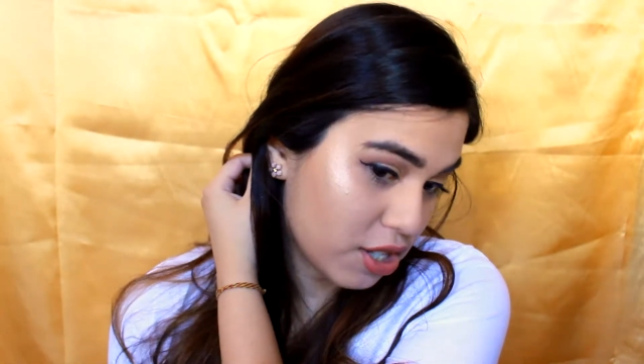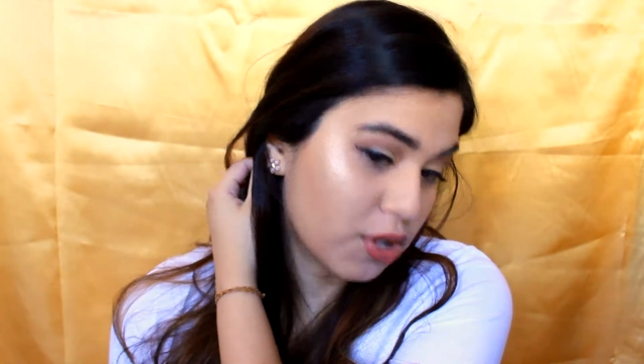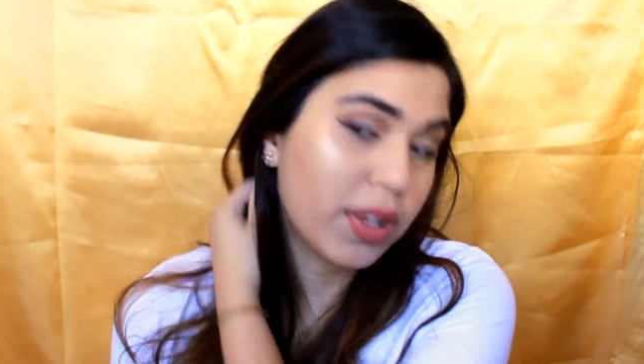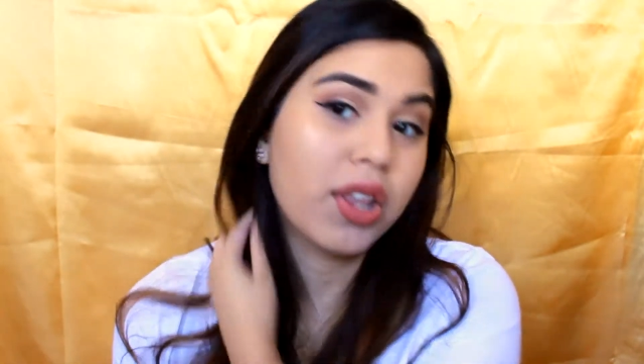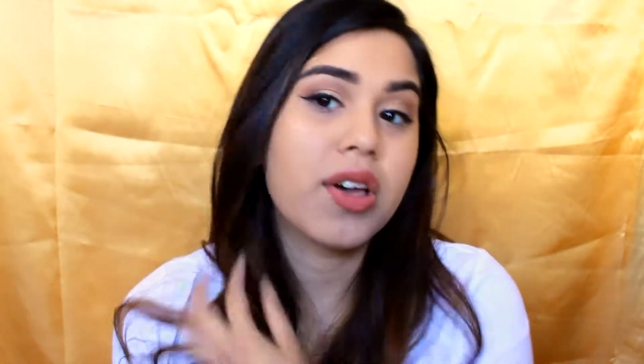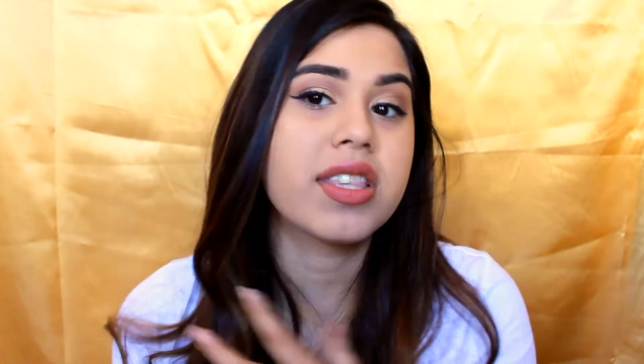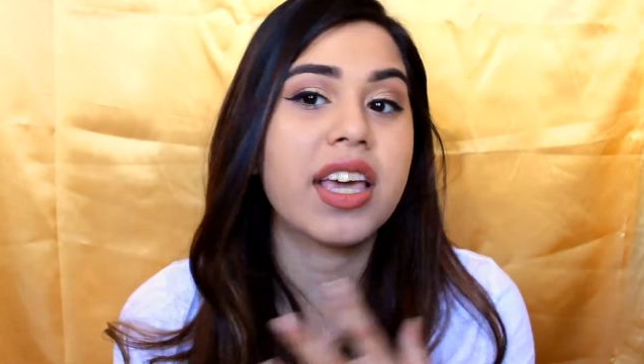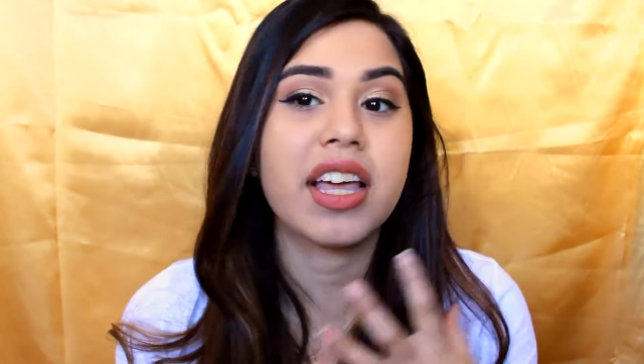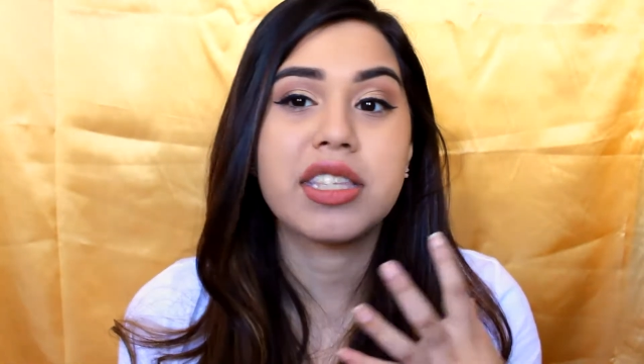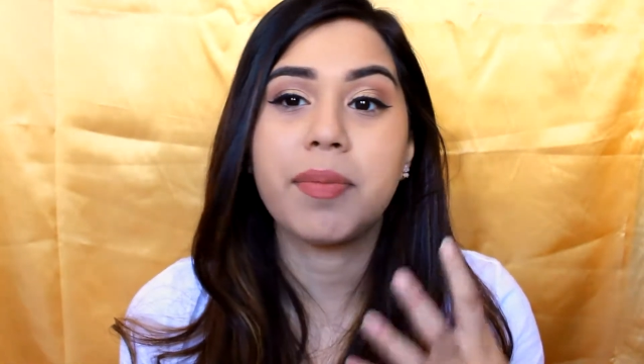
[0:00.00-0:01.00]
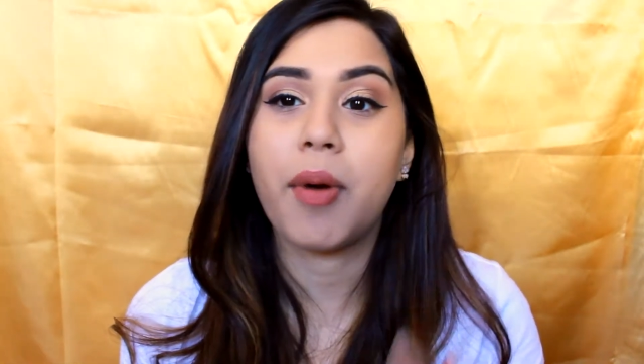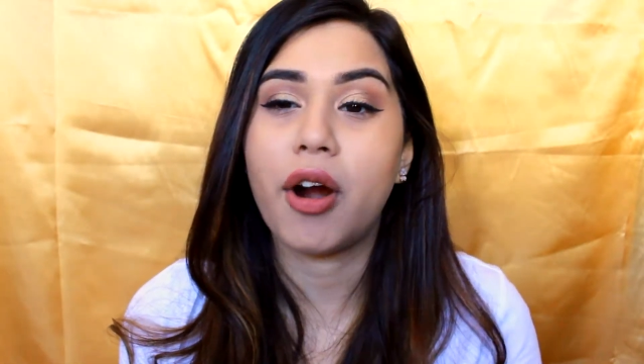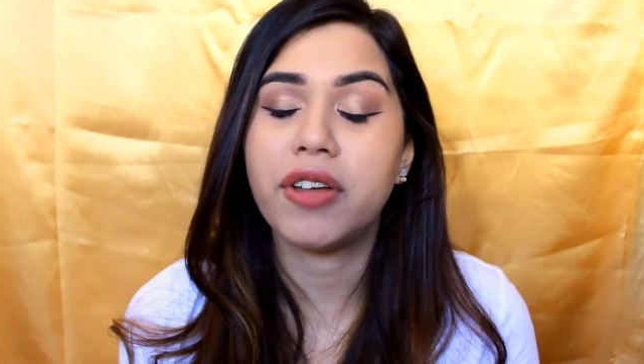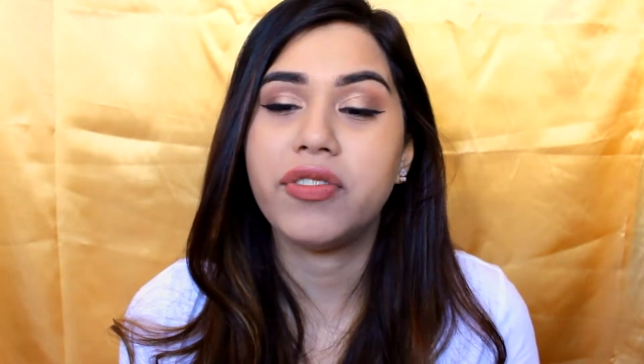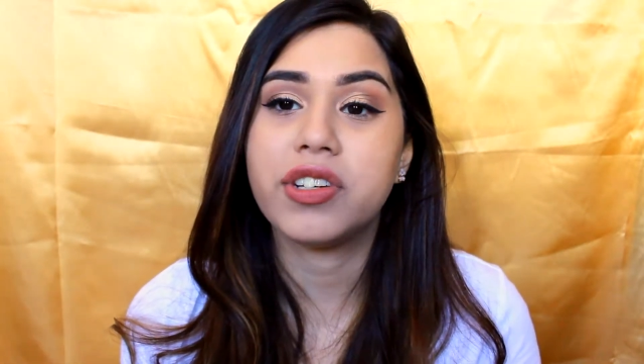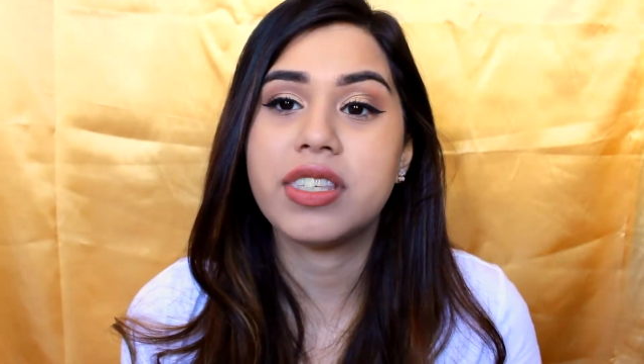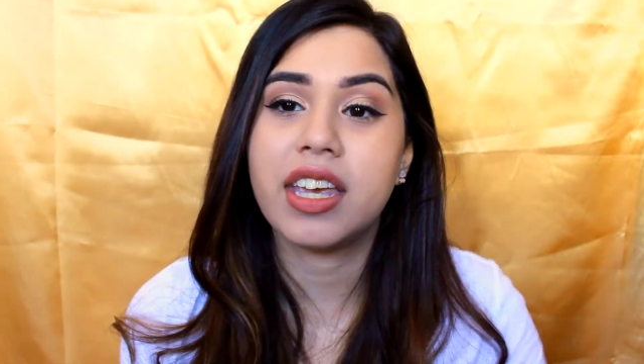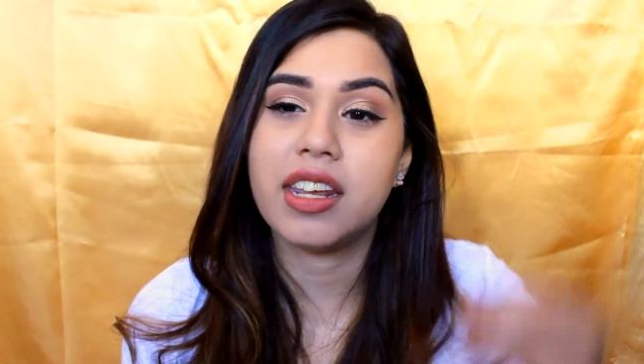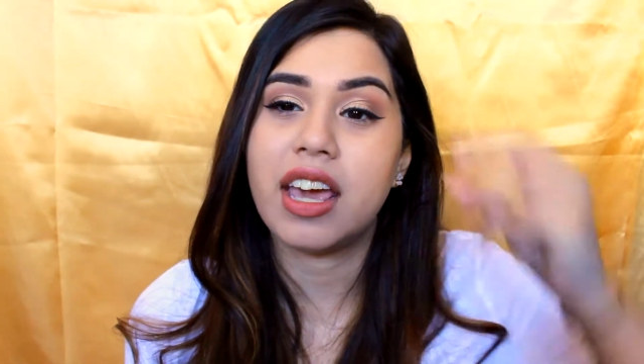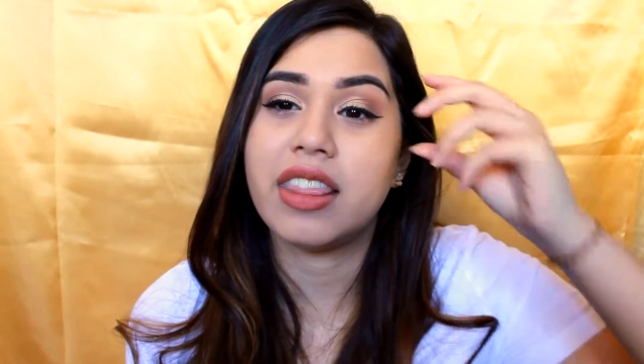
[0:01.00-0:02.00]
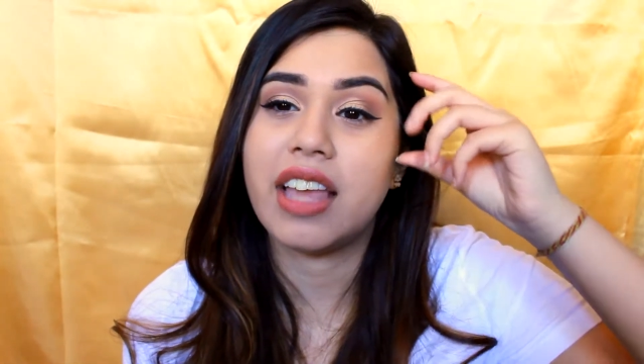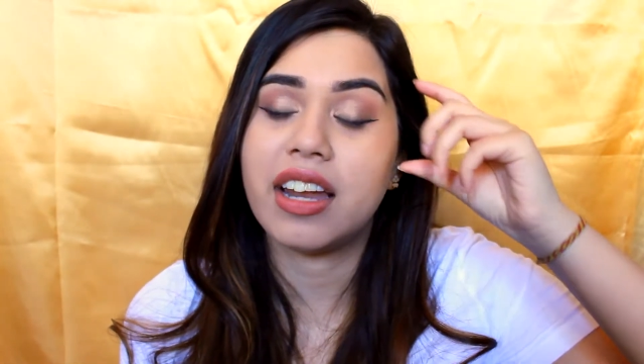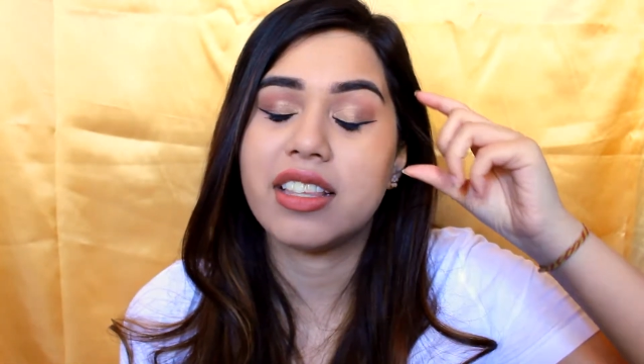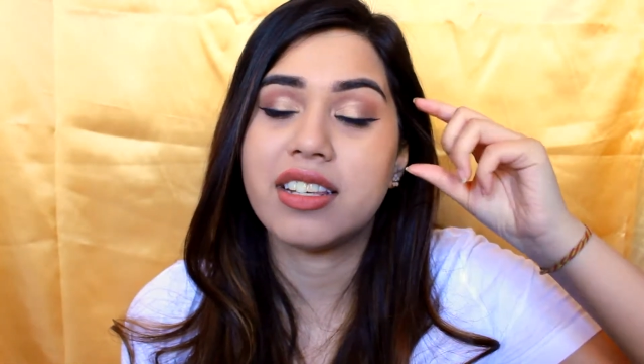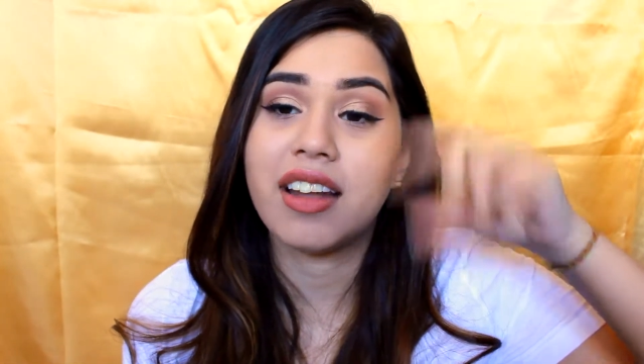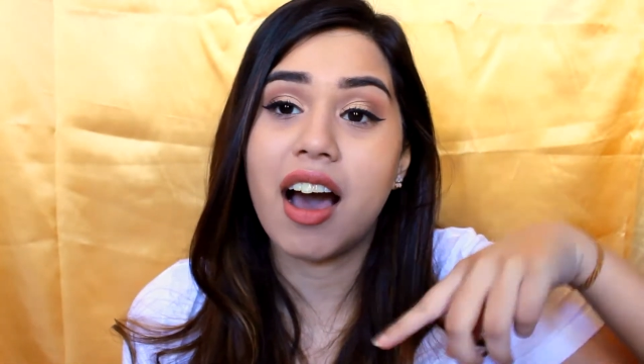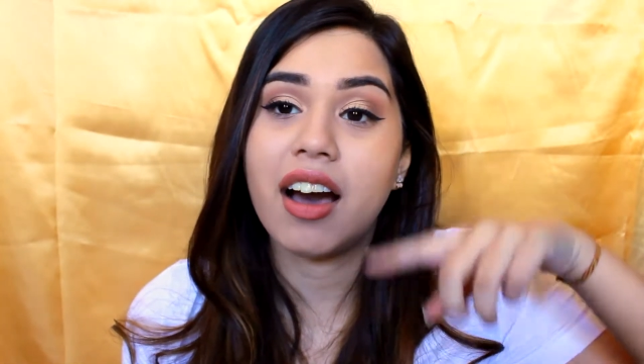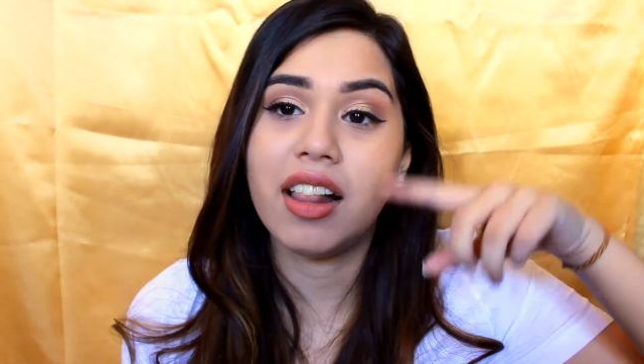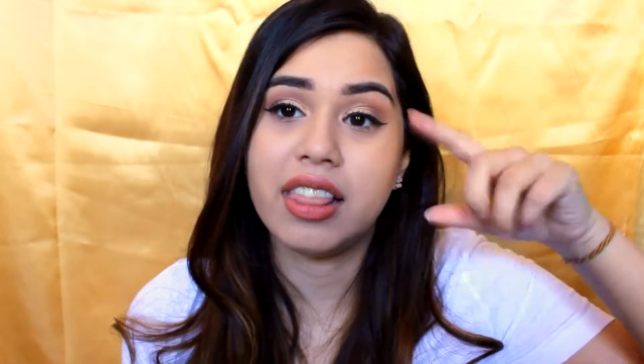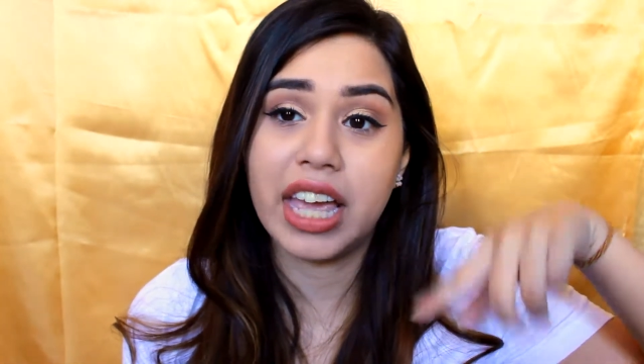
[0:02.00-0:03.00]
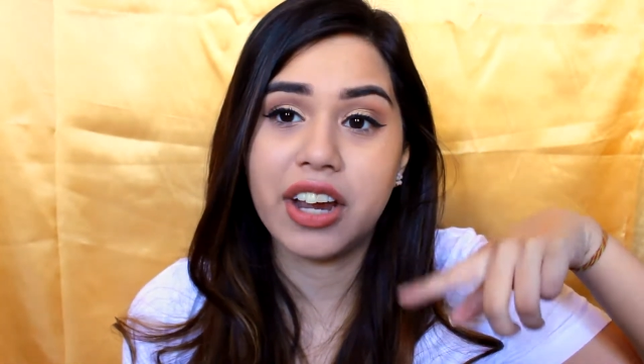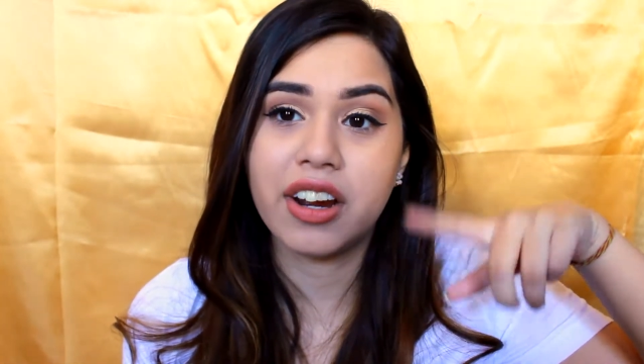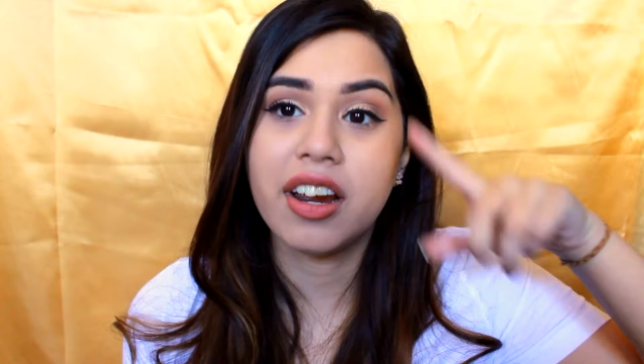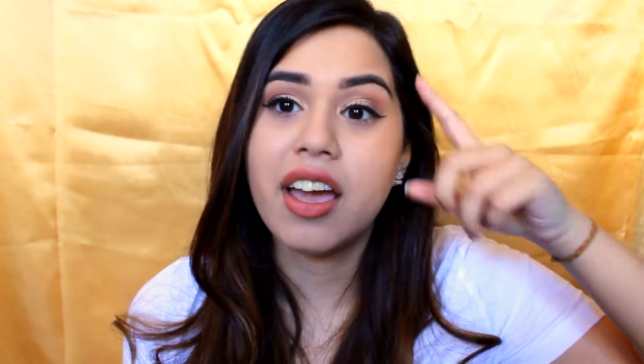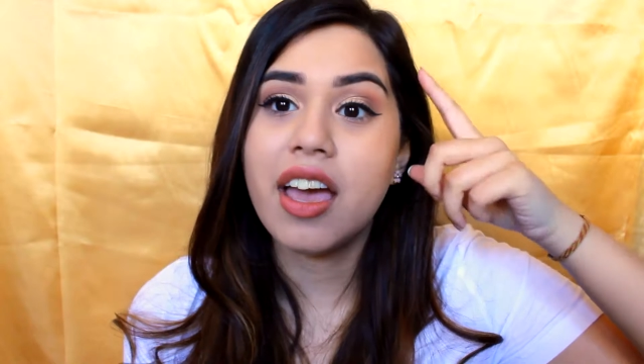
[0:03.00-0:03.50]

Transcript: so it looks like it's a part of your skin and that it's not a layer